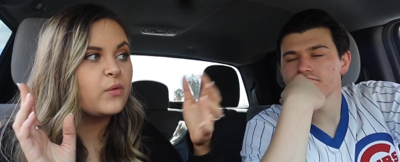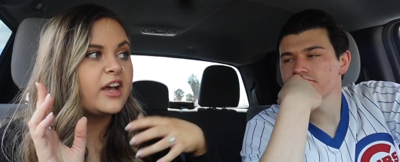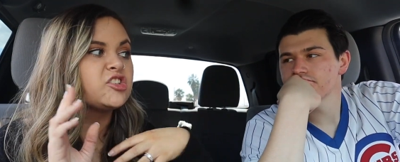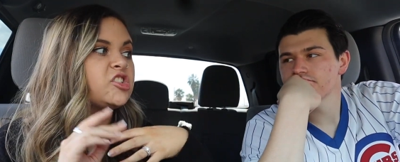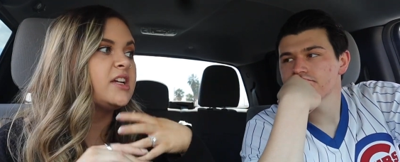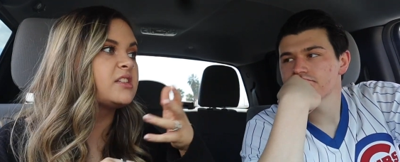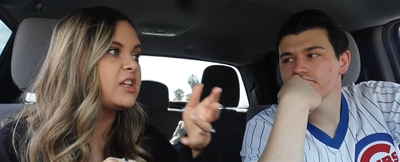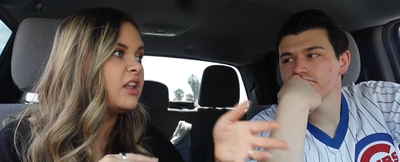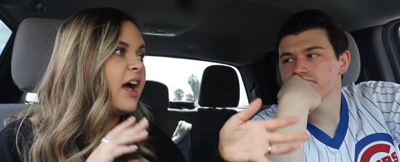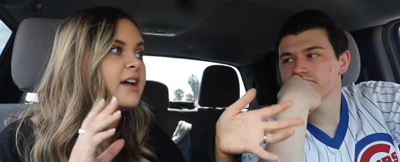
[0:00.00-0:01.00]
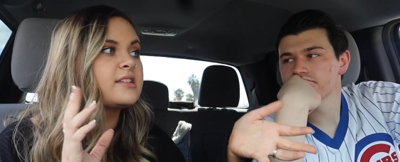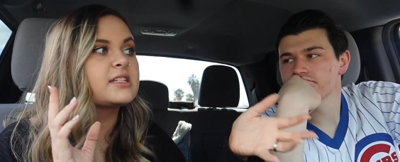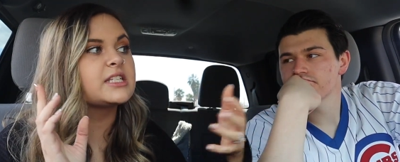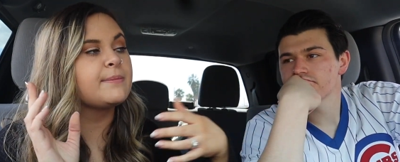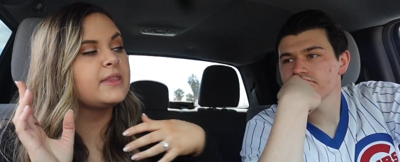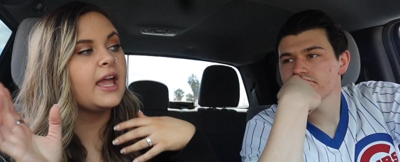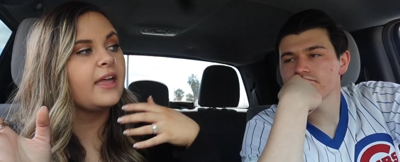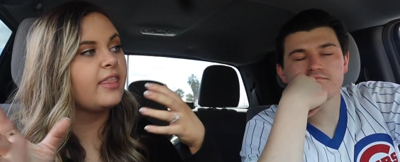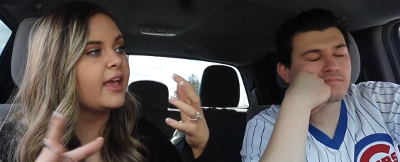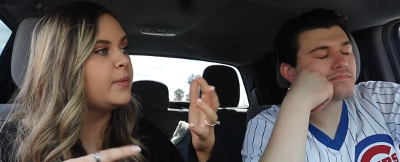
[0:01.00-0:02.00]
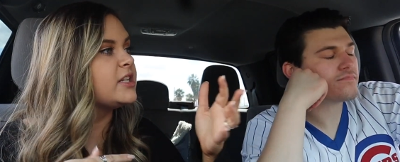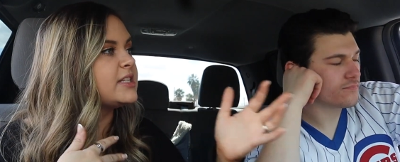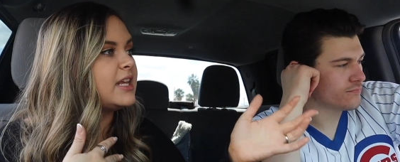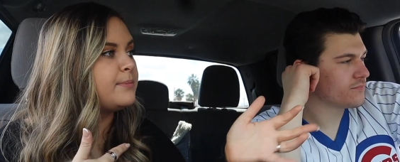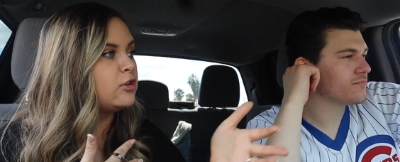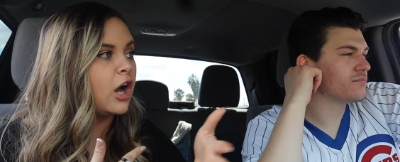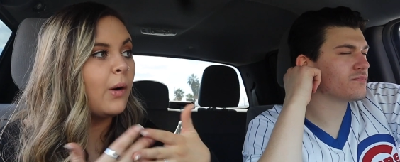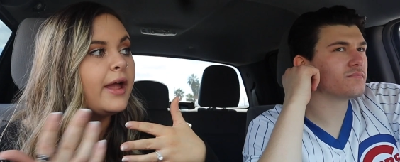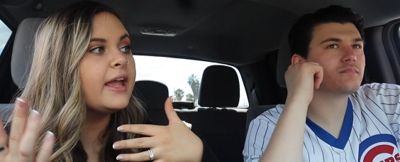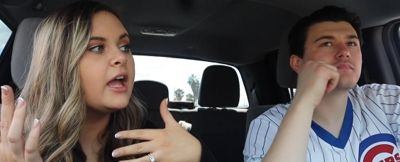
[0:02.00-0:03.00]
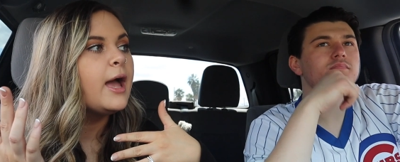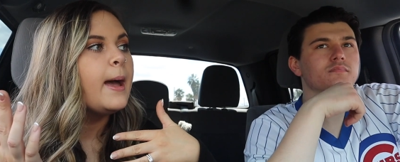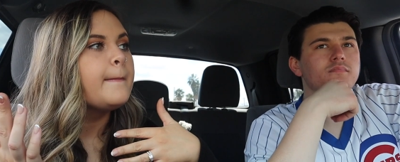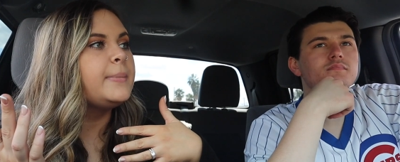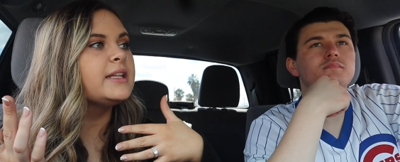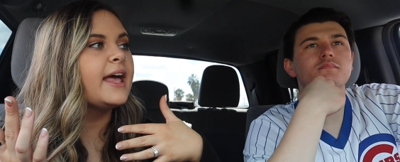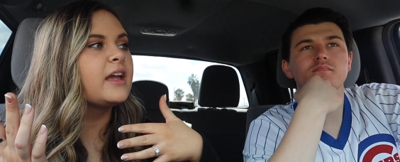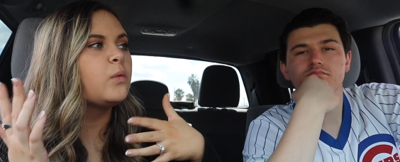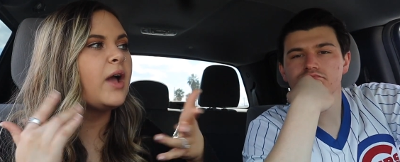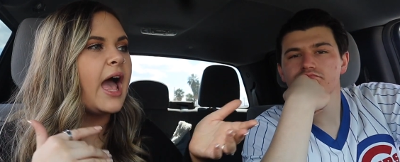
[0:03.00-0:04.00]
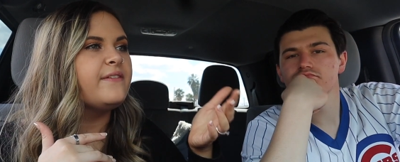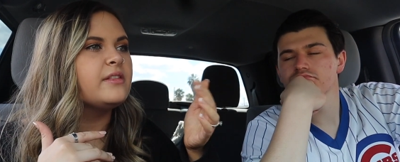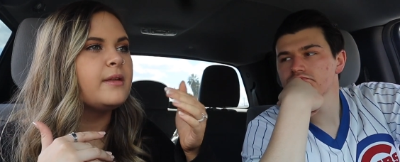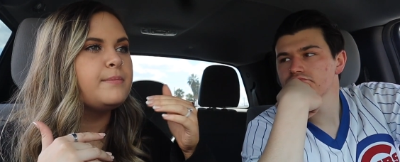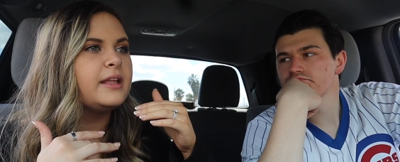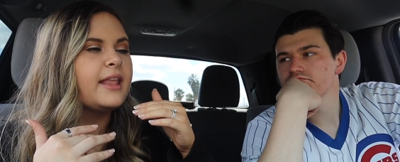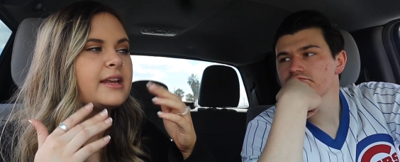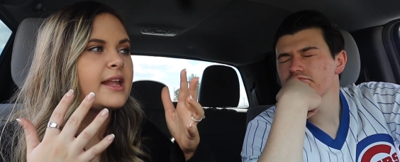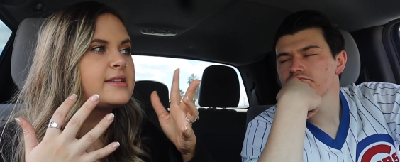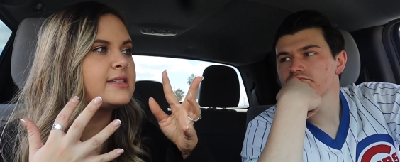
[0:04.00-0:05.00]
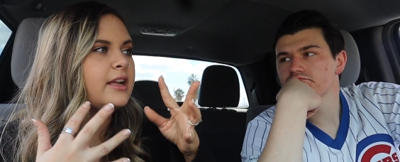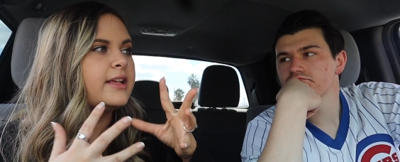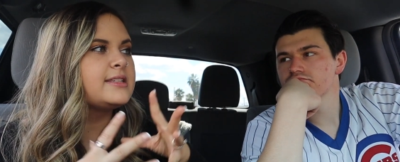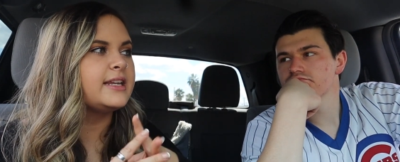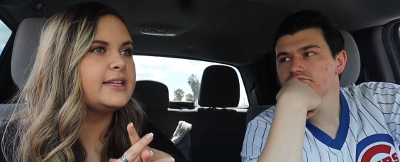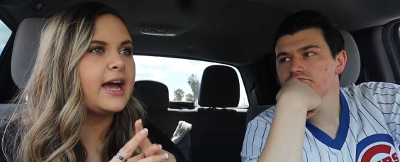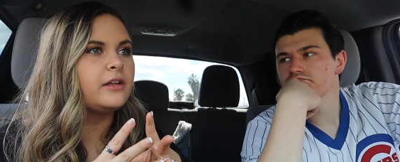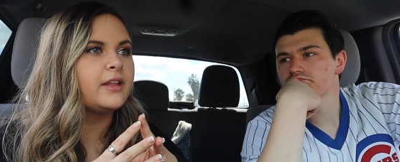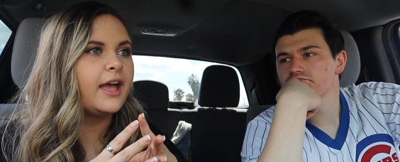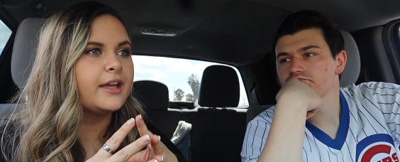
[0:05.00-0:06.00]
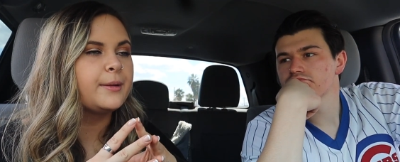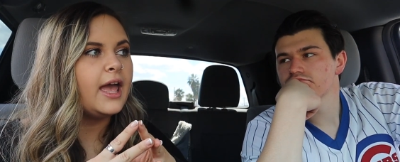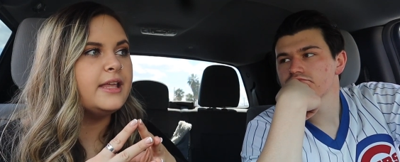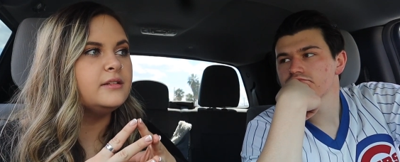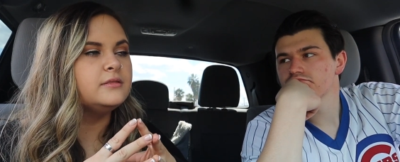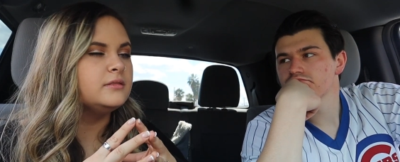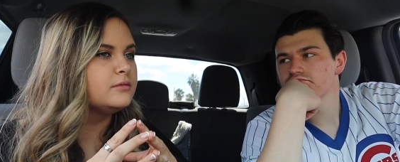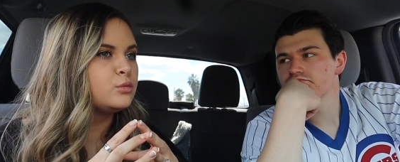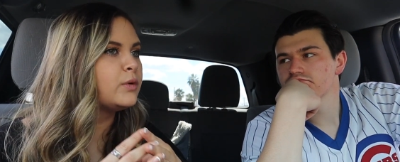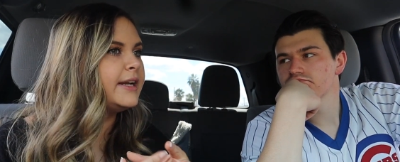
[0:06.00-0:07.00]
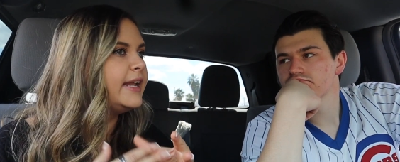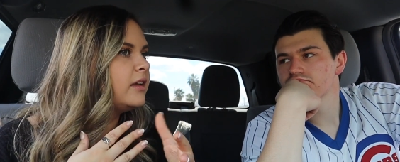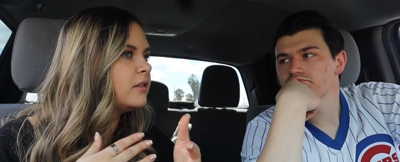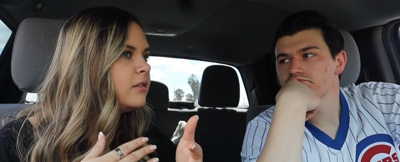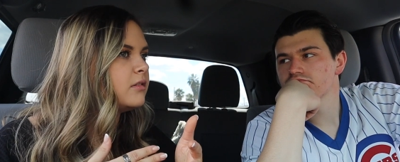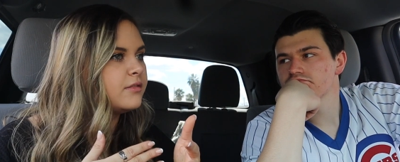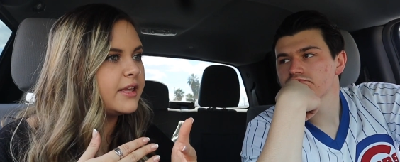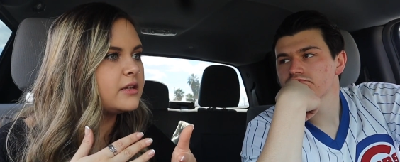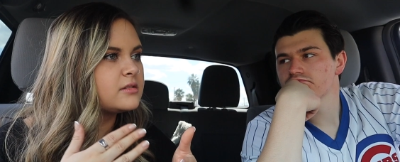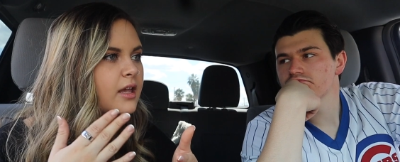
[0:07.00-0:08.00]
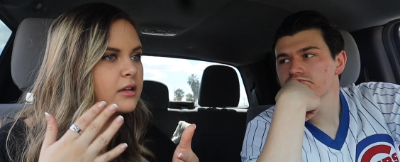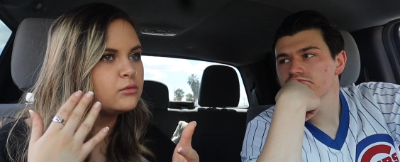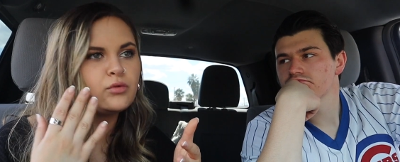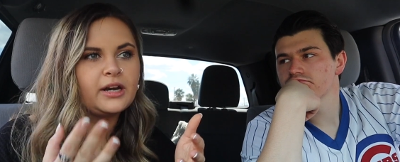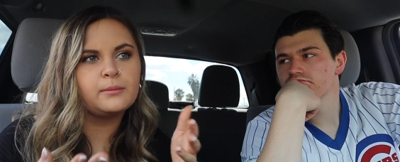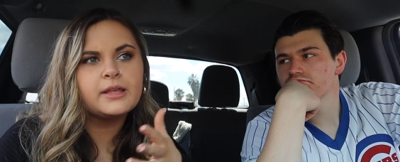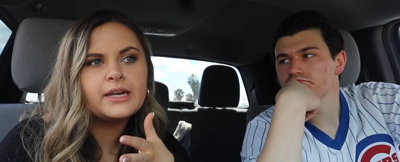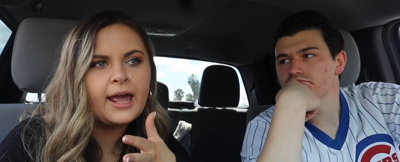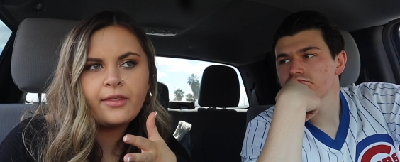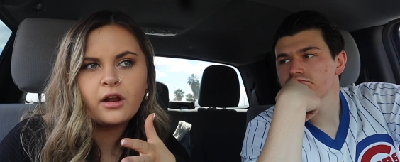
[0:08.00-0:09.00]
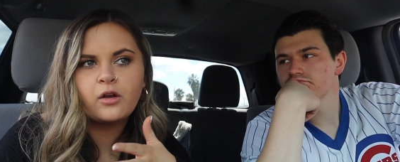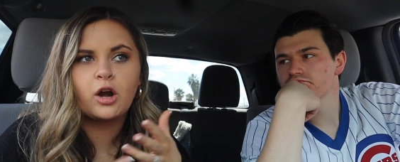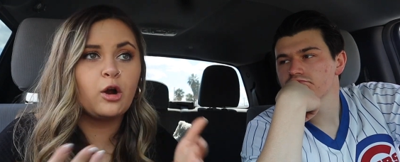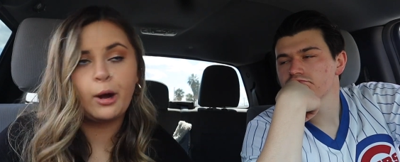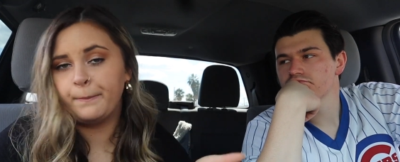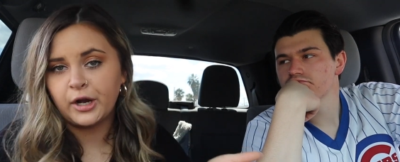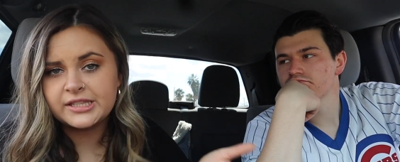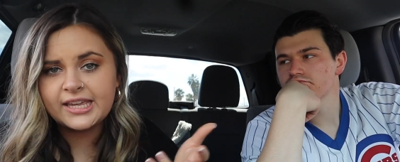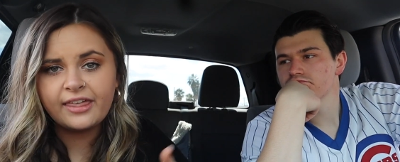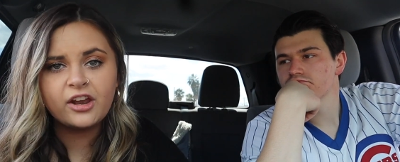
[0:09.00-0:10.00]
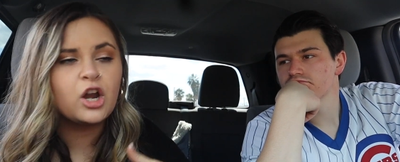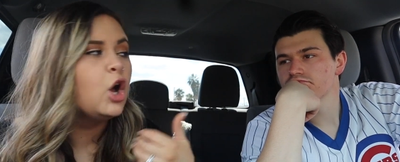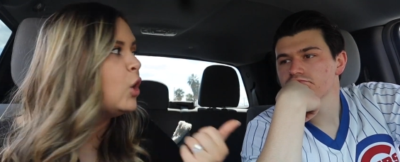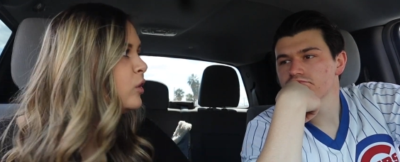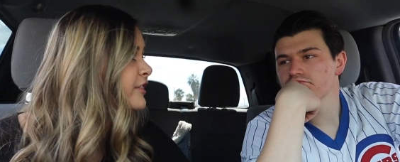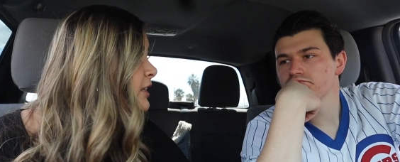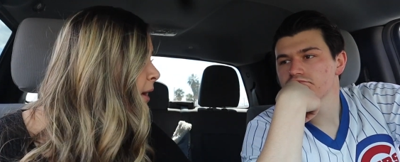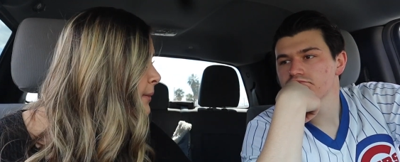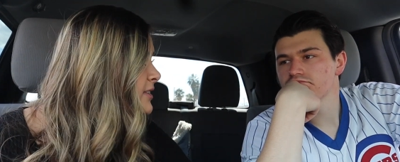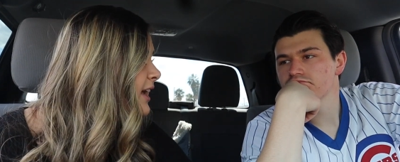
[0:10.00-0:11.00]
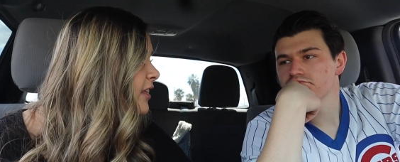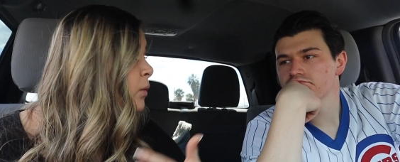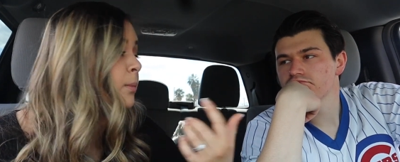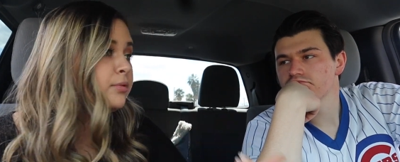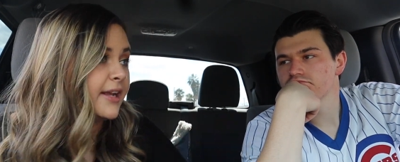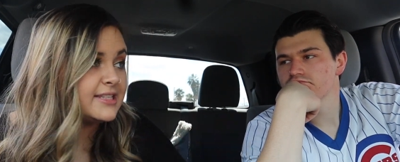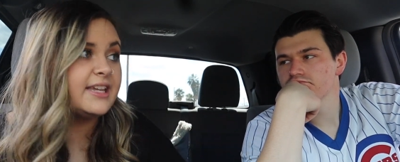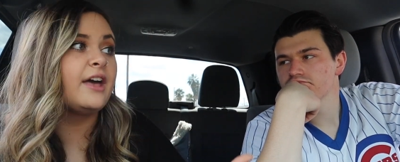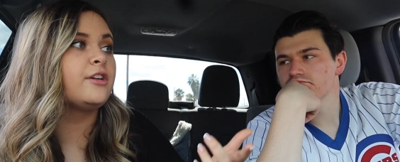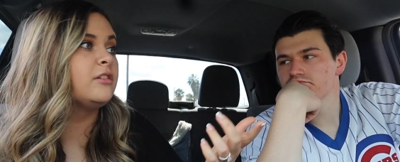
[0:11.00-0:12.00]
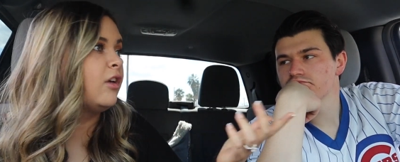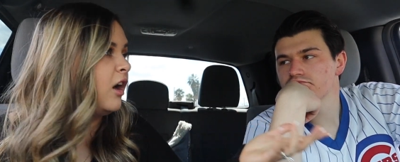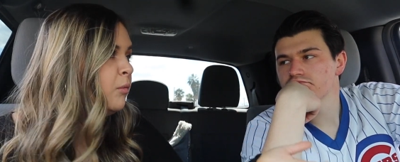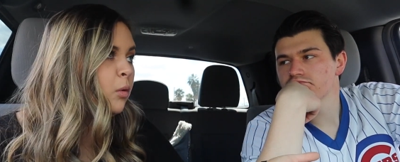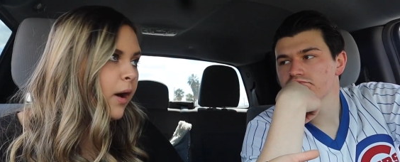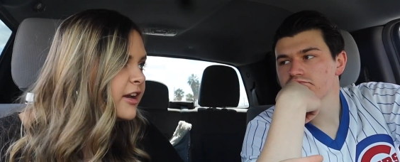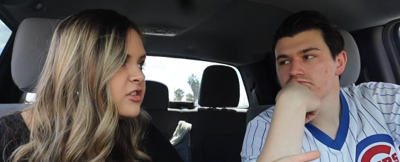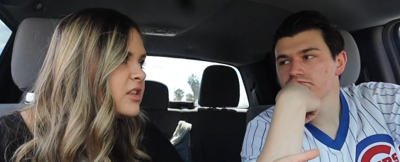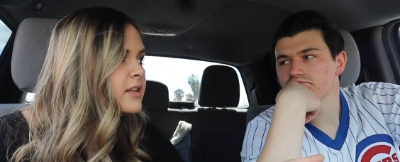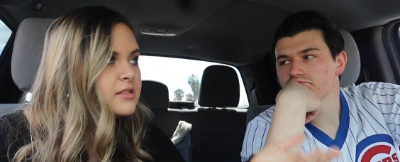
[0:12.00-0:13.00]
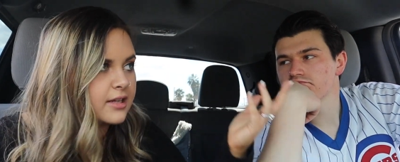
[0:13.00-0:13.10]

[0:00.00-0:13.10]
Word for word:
Speaker 1: questions, he'll ask something, and like we just keep going. But like we haven't been like necessarily sitting down like and reading things like randomly together, like or, or a book together. We'll read the Bible together. We'll pray together a lot. We'll watch things